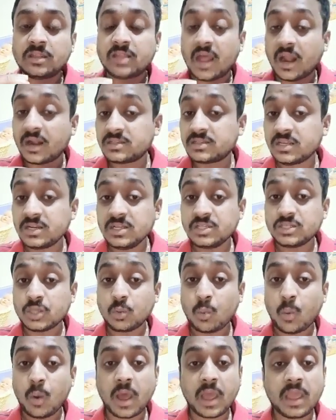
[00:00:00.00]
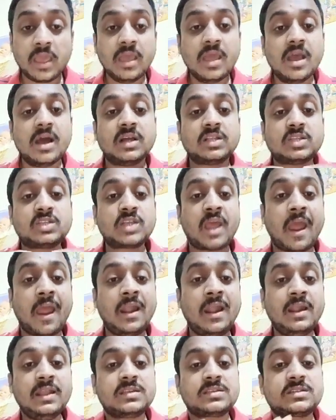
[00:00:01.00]
That's the reason why a
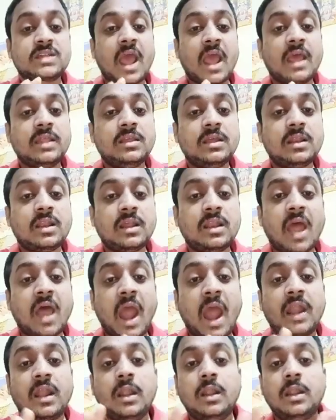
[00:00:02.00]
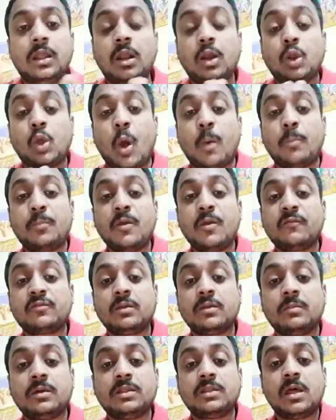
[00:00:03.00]
child is neither an identical copy of
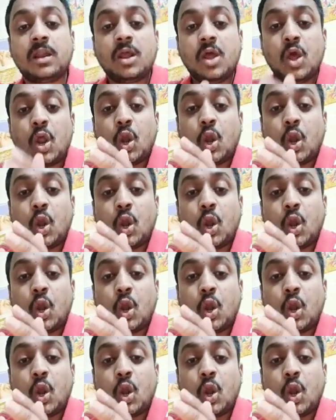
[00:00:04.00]
the mother